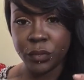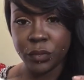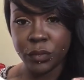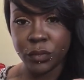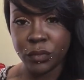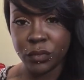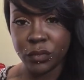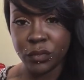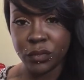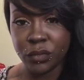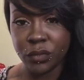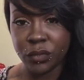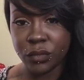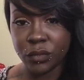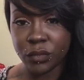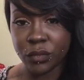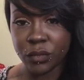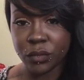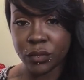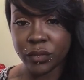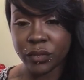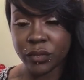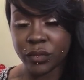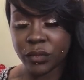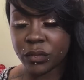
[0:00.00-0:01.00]

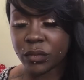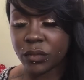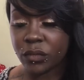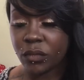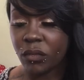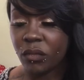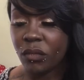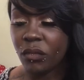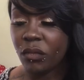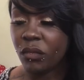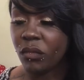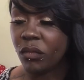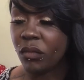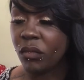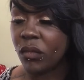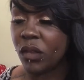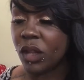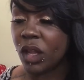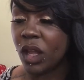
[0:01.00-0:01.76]
(no one is talking)